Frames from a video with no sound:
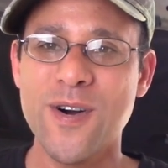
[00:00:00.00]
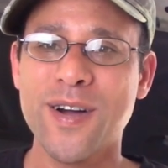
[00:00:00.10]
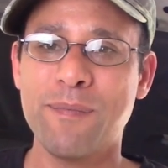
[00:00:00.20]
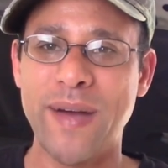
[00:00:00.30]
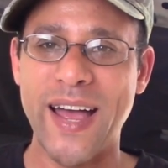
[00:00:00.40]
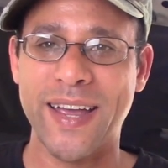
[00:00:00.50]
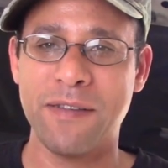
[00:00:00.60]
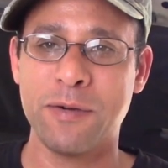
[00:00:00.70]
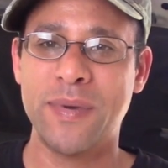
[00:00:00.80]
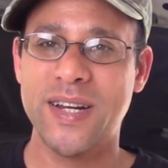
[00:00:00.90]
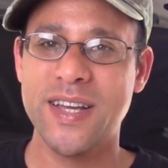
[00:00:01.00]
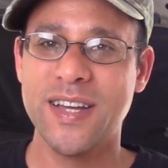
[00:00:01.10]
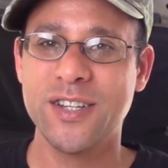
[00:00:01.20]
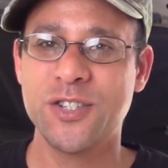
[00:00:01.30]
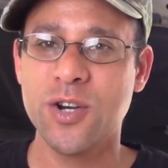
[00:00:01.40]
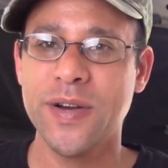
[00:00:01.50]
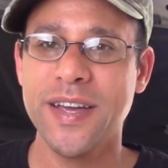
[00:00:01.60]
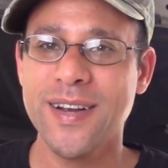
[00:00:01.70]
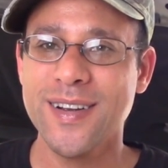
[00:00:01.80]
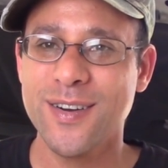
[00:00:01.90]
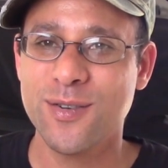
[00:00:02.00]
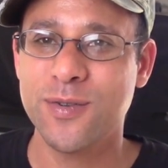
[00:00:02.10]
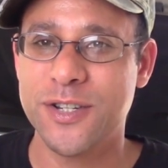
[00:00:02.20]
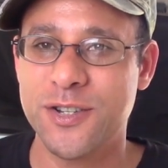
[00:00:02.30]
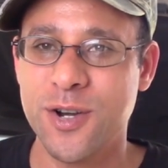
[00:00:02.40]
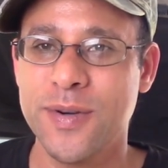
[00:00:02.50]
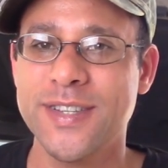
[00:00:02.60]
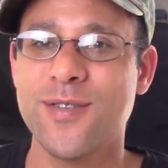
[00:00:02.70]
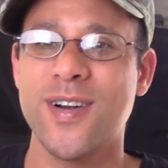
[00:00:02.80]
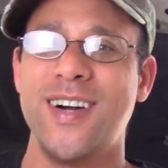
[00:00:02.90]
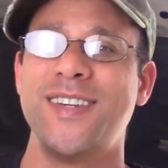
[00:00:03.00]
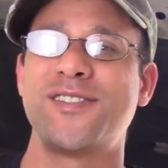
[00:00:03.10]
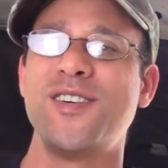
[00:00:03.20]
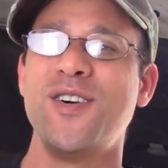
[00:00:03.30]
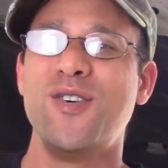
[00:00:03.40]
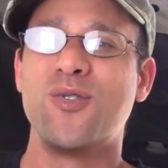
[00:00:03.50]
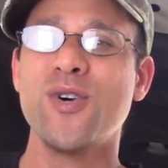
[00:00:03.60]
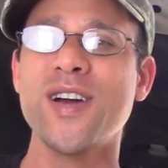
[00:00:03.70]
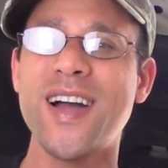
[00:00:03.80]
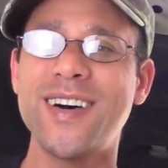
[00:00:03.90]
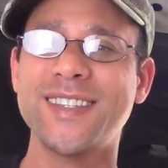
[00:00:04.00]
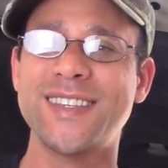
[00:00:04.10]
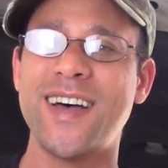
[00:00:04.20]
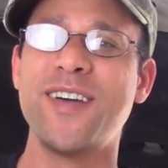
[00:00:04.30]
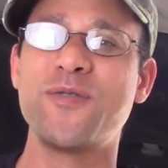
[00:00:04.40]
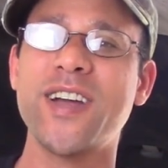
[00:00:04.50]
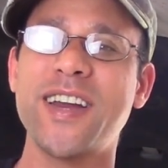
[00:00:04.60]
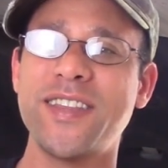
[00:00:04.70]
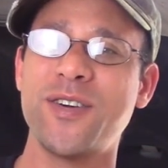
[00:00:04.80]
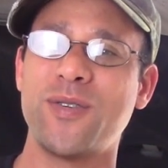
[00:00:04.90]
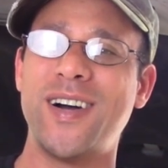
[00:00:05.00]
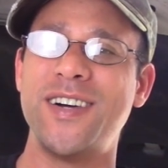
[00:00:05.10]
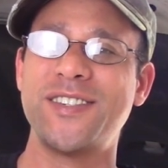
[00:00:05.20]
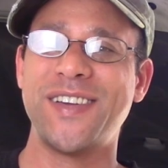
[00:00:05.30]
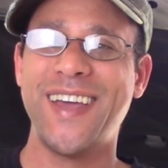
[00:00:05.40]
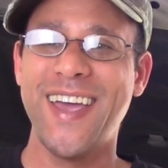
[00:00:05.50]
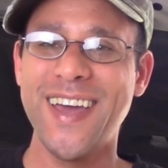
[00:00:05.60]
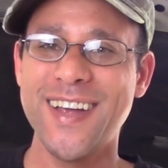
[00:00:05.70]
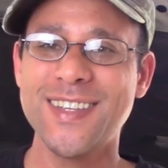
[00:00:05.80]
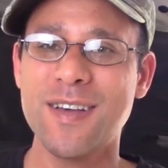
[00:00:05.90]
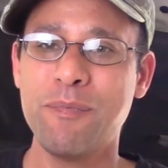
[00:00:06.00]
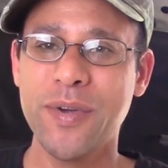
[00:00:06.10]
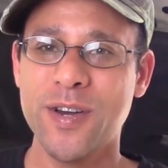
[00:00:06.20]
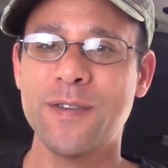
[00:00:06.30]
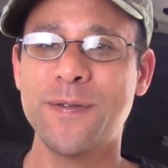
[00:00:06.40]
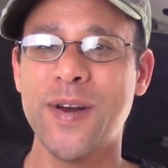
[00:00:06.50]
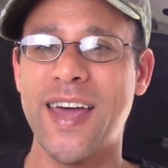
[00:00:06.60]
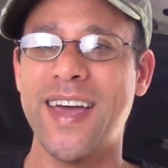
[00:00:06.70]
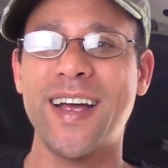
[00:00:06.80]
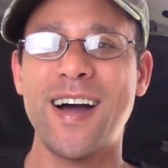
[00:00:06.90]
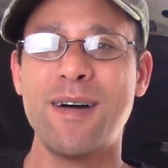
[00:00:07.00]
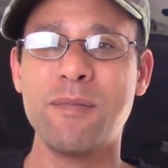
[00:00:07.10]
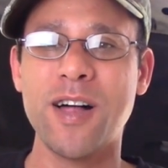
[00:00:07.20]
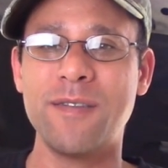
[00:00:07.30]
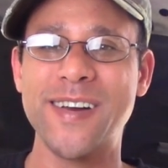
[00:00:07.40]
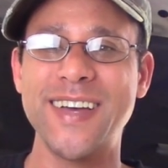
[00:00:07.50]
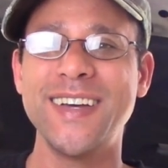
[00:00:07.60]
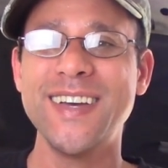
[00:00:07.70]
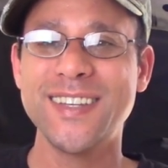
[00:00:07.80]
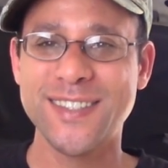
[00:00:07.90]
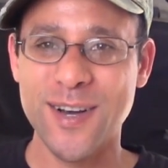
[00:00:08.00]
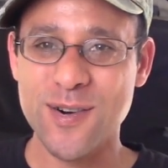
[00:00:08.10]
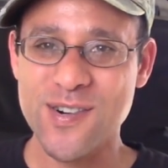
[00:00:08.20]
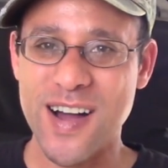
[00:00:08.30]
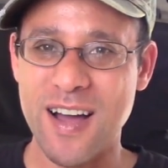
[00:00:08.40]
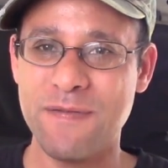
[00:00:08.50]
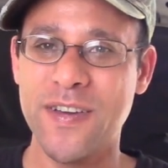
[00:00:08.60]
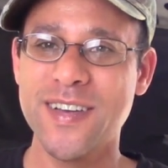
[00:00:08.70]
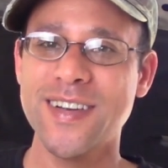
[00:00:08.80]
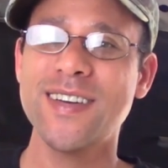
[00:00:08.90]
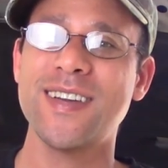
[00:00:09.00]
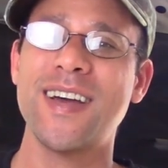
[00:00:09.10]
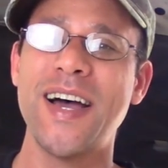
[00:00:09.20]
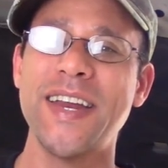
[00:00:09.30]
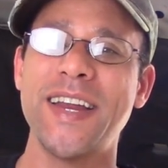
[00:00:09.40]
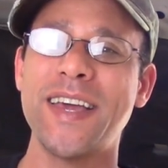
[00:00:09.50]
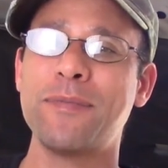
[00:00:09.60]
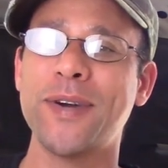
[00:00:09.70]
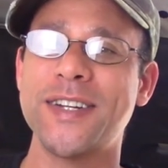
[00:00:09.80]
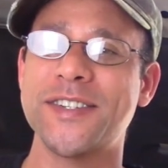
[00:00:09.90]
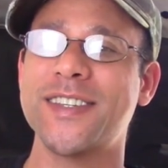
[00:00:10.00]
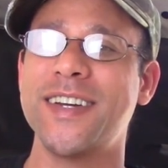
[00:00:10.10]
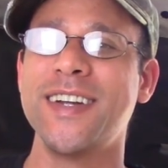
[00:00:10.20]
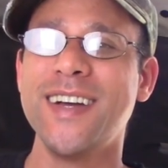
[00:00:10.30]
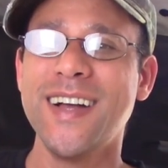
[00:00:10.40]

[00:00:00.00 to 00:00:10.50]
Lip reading: welcome back, everybody. Joey here with Joey's Garage. We're outside working in the garage. It is a beautiful day. I'm loving it. So I figured I need to get a project done.